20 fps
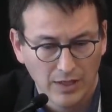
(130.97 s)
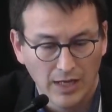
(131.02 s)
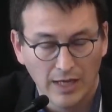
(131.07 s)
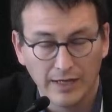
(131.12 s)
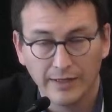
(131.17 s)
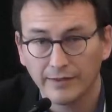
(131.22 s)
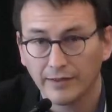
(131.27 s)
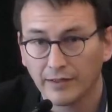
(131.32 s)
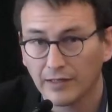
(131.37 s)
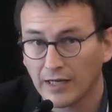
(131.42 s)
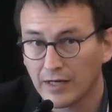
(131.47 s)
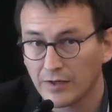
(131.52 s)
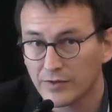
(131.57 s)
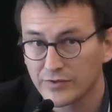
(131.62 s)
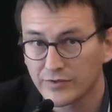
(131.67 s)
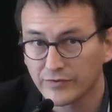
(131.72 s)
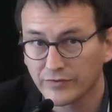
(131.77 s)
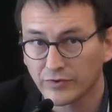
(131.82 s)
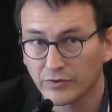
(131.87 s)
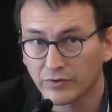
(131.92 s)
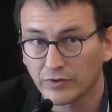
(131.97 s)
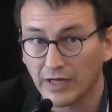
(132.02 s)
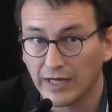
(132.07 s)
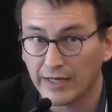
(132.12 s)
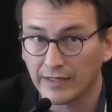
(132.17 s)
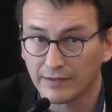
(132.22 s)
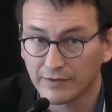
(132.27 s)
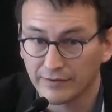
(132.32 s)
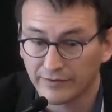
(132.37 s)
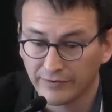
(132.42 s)
And it allows for
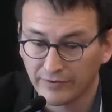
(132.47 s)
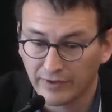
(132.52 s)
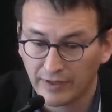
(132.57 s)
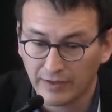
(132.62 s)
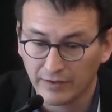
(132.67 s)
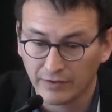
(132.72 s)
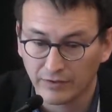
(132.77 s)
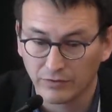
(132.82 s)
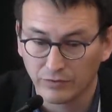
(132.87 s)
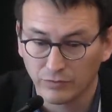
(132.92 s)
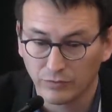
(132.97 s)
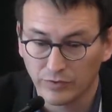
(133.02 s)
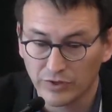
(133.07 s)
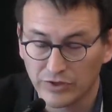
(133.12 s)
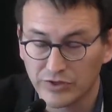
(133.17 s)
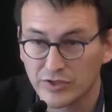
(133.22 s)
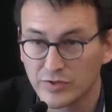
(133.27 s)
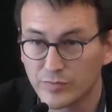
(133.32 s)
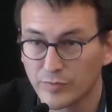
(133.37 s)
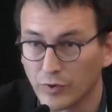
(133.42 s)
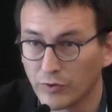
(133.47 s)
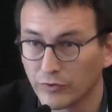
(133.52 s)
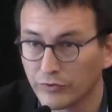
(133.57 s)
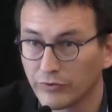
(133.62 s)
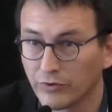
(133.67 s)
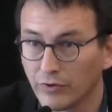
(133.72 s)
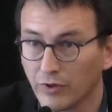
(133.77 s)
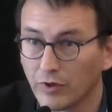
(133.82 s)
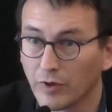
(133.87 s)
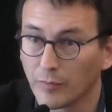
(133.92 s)
endless scale, which is
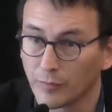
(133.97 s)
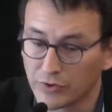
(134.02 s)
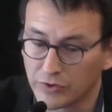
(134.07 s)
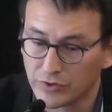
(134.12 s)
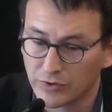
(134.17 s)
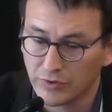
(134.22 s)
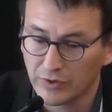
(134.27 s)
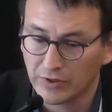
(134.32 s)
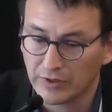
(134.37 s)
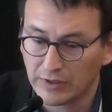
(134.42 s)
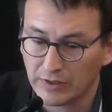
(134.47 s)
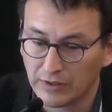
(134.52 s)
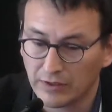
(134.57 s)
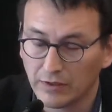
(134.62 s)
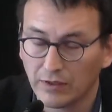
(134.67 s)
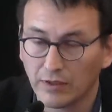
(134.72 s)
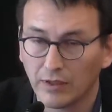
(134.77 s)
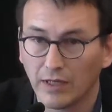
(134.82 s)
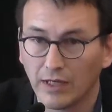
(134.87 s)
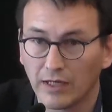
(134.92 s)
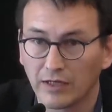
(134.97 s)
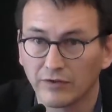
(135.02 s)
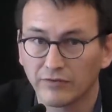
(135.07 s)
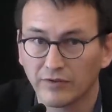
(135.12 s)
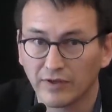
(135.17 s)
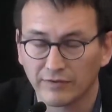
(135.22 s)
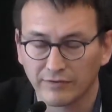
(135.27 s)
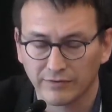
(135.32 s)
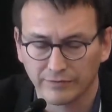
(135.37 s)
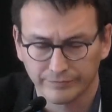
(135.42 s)
both an opportunity and a
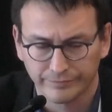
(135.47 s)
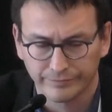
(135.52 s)
threat.